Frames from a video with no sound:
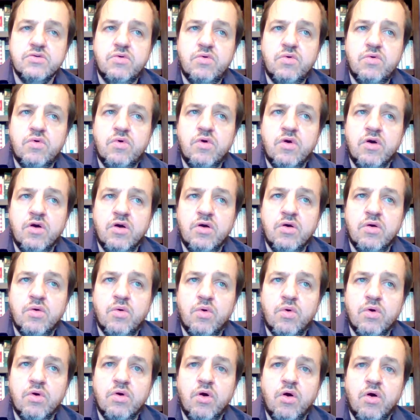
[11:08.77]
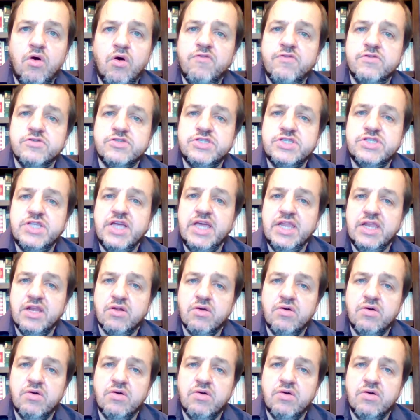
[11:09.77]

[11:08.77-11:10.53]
or overstated.